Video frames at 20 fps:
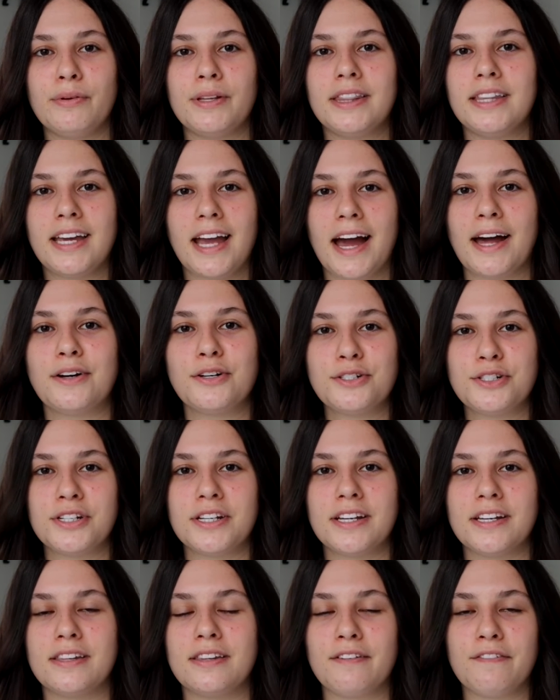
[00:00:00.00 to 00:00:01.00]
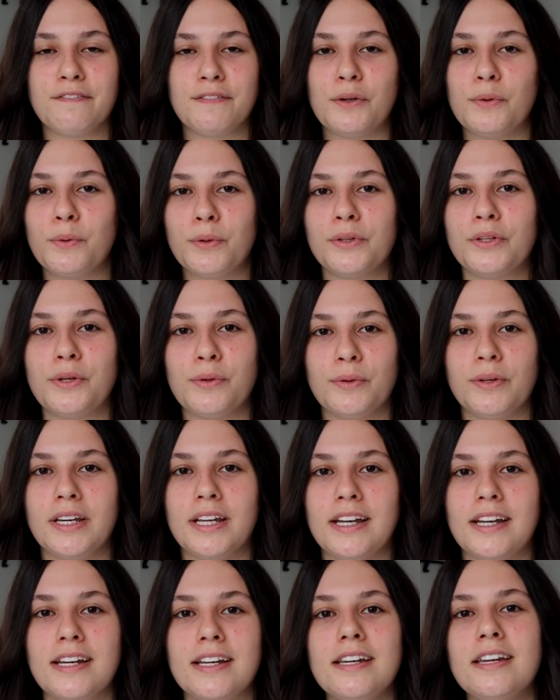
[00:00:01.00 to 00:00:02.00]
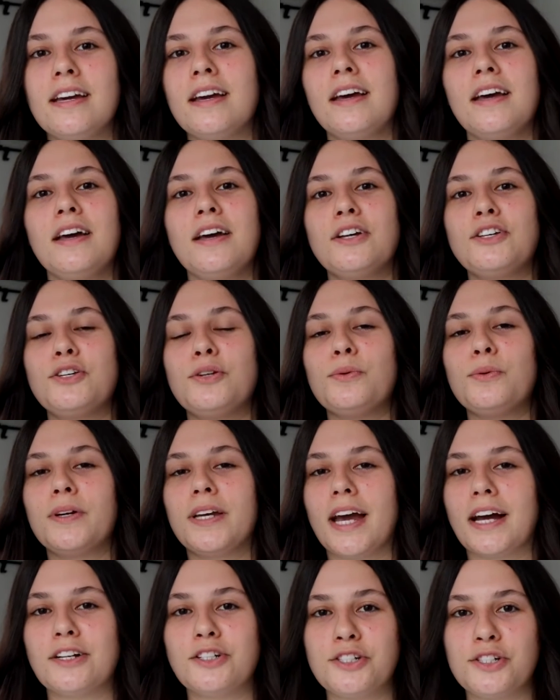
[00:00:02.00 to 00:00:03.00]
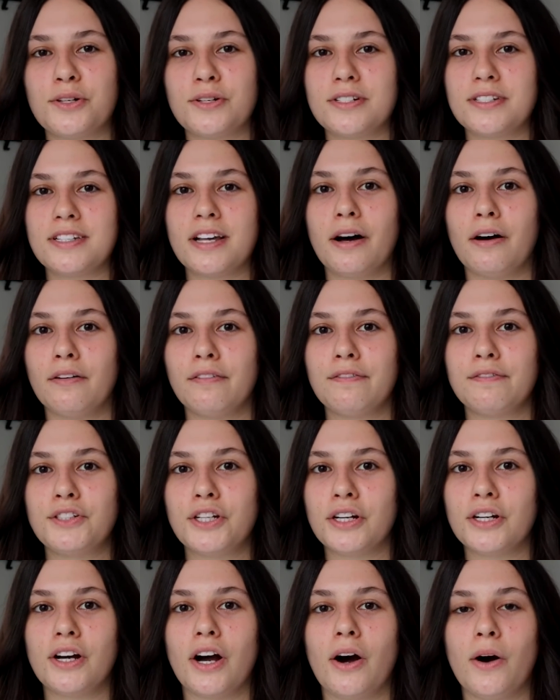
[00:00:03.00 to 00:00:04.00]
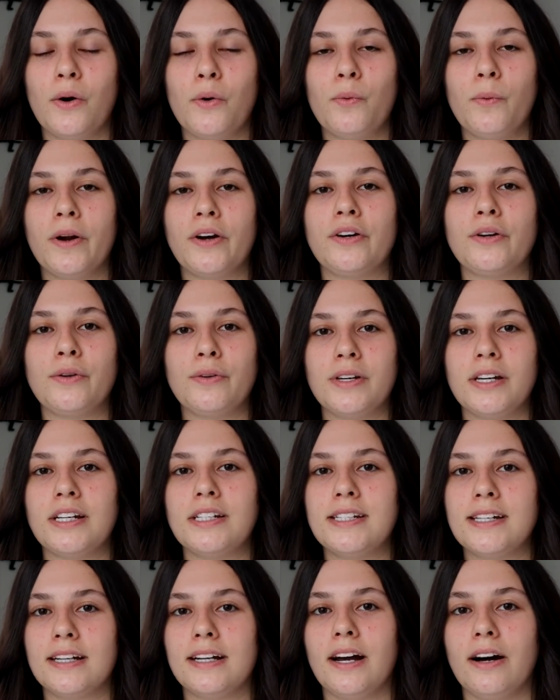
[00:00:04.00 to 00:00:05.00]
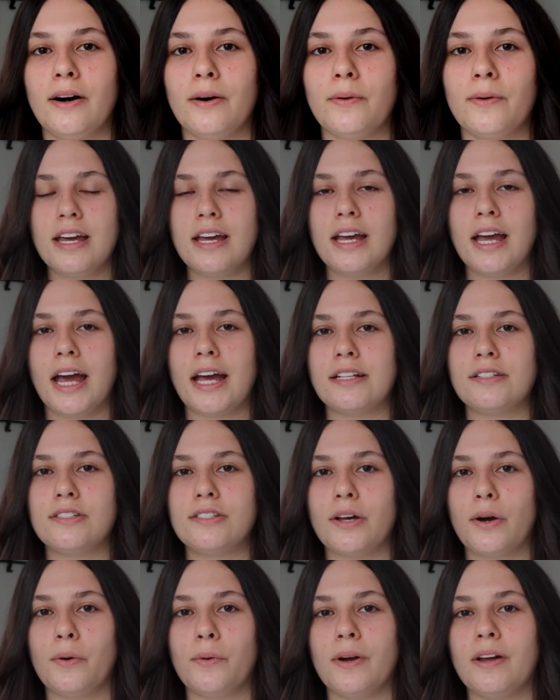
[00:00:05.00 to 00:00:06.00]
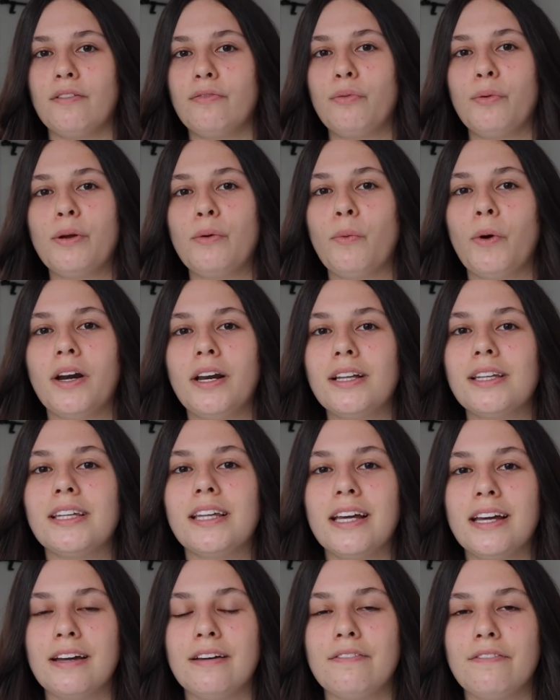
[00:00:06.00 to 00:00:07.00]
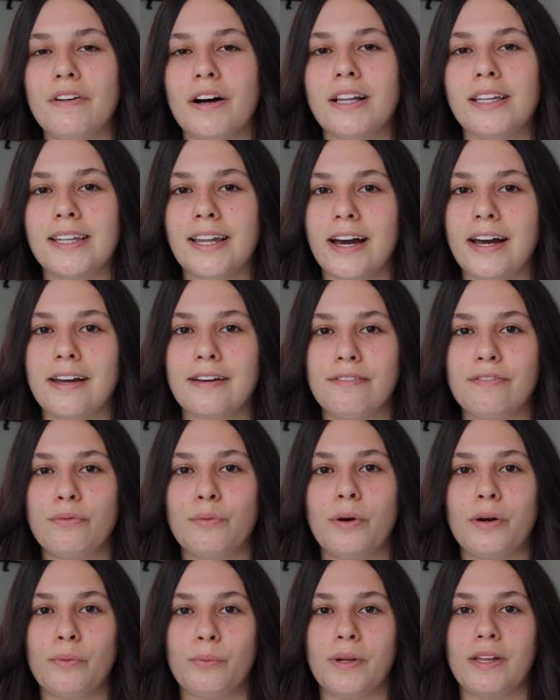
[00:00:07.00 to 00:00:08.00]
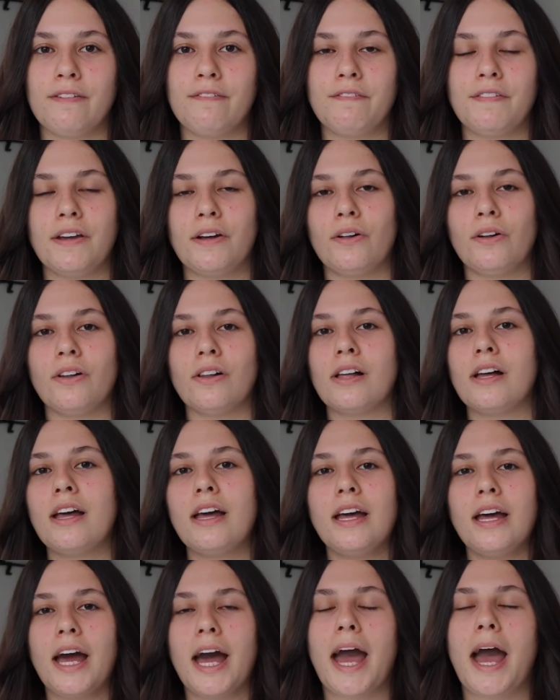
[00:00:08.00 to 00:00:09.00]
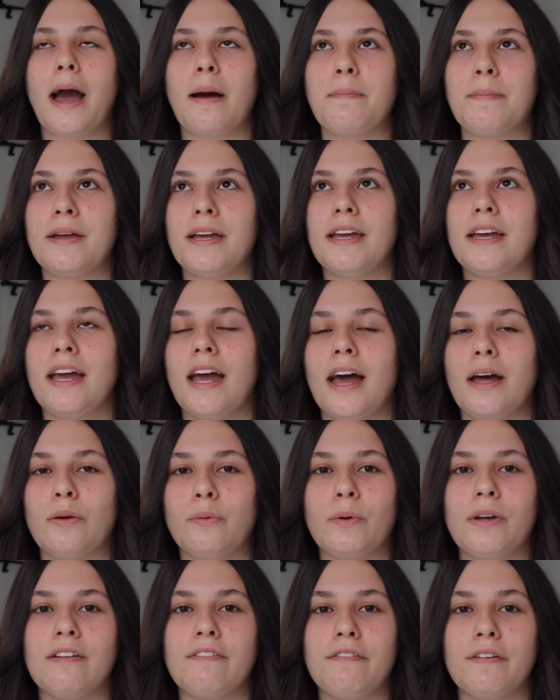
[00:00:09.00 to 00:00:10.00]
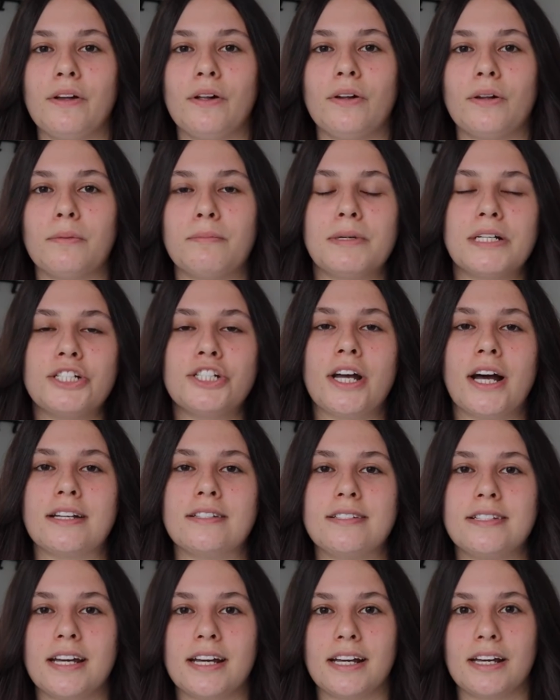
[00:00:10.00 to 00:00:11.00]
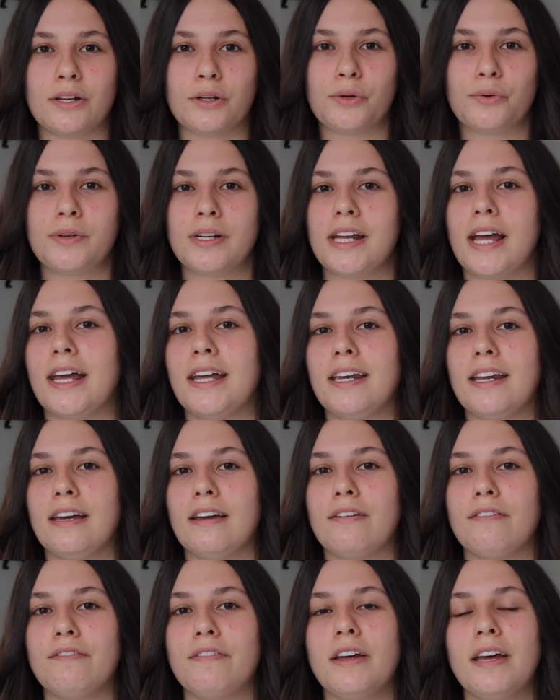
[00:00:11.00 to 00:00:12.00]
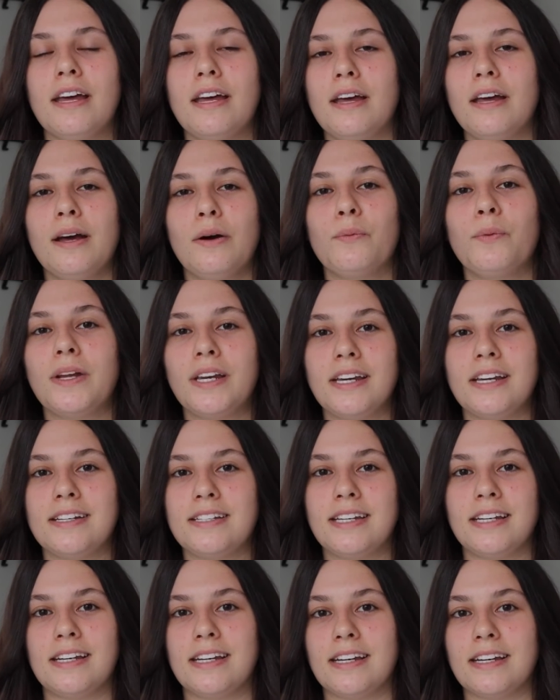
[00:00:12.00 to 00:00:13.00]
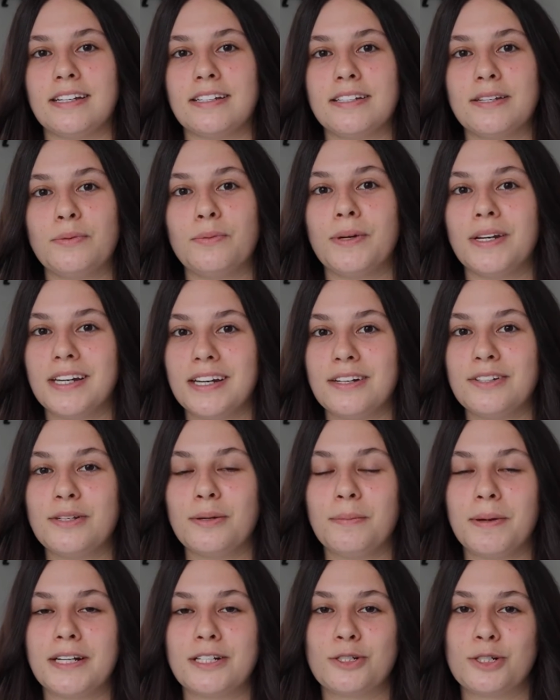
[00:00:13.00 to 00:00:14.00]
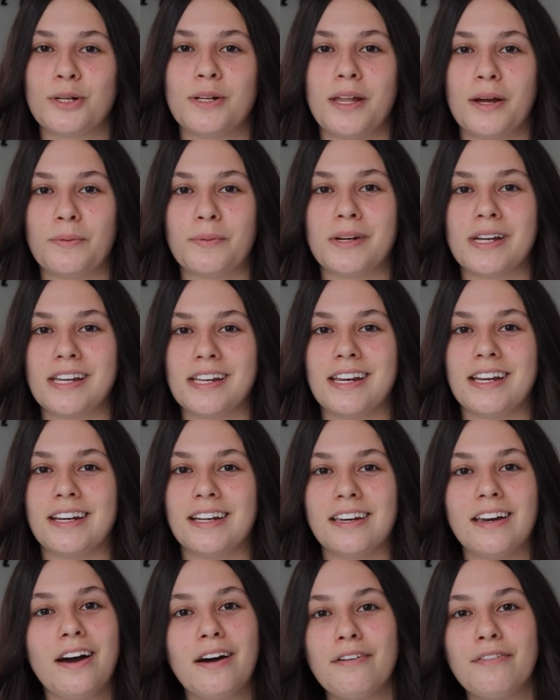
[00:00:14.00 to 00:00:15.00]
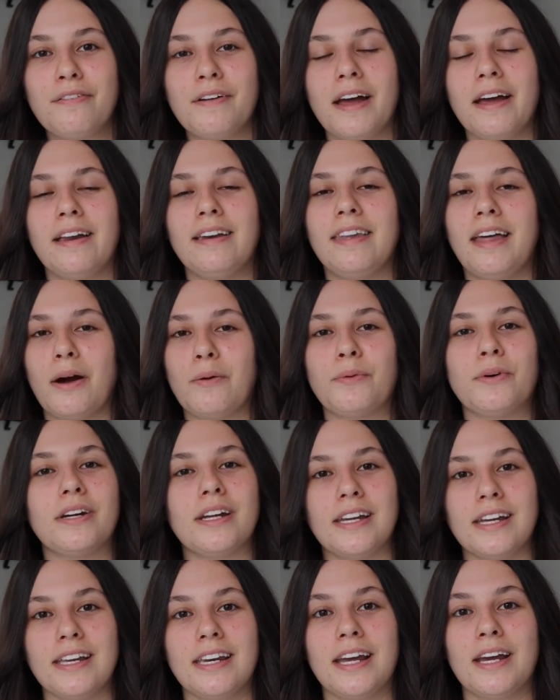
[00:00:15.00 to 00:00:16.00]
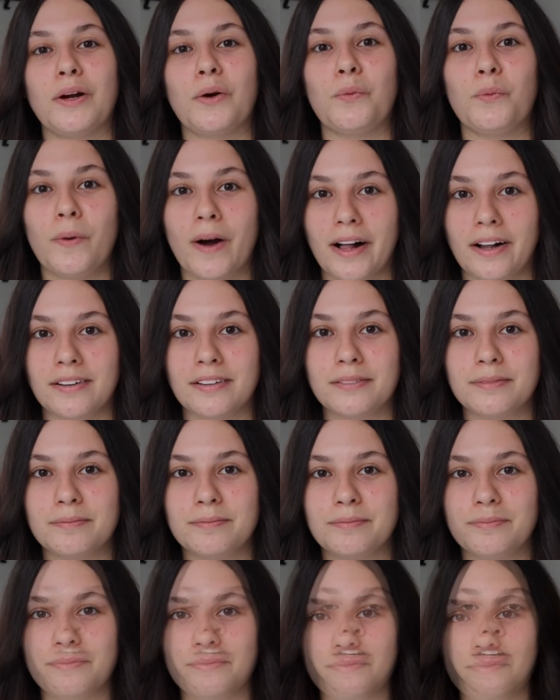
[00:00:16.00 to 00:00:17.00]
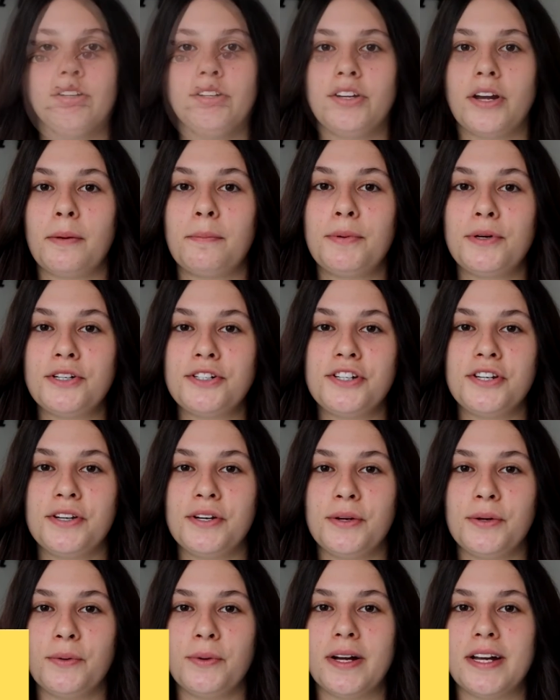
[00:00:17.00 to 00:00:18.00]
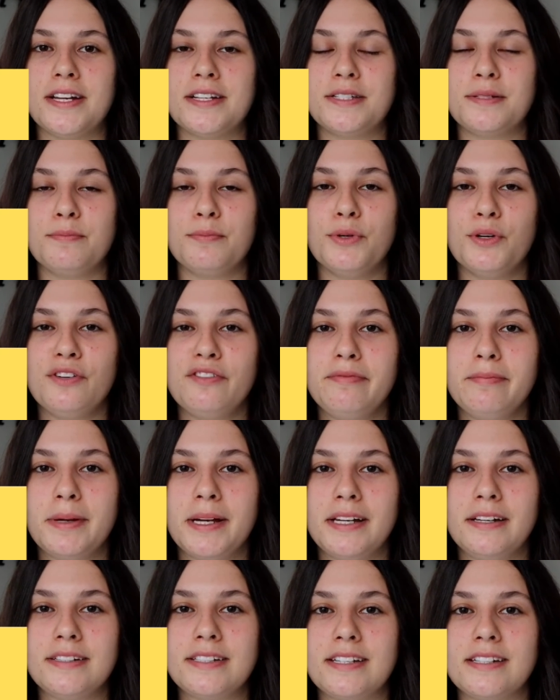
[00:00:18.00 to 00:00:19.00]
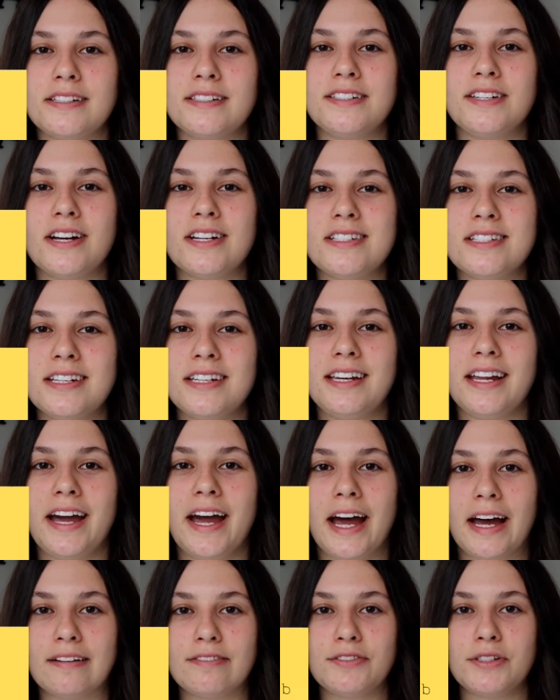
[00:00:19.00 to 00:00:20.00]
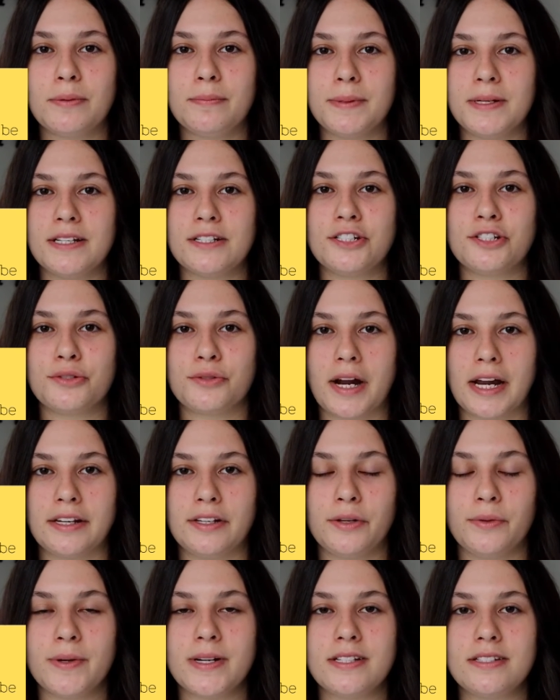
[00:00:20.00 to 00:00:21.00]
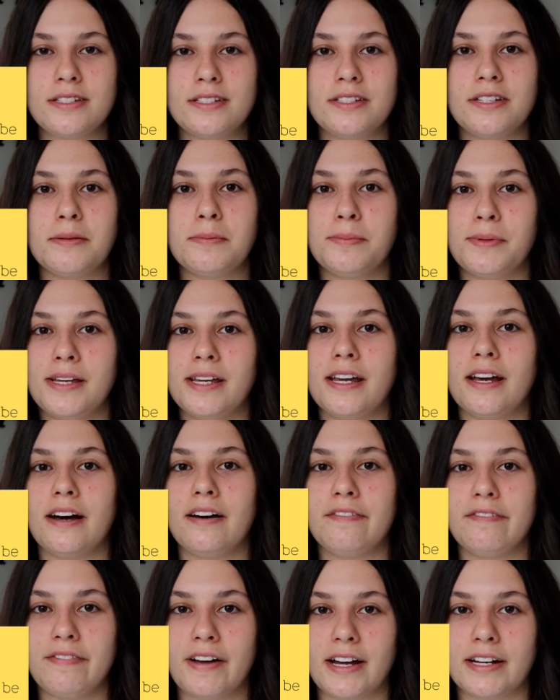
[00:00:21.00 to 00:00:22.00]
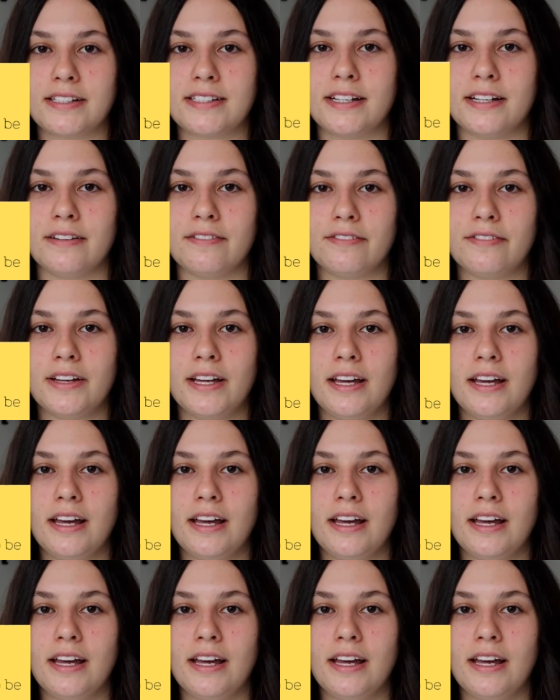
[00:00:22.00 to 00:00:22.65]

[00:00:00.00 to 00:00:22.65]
with the energy, the fuel you need to get yourself to go where you need to go. And so if we want to live a life where we feel happy and we feel majestic and creative, we need to eat. We need to make sure that we're eating enough and that we're eating well. Number two is movement doesn't have to be strenuous to be effective.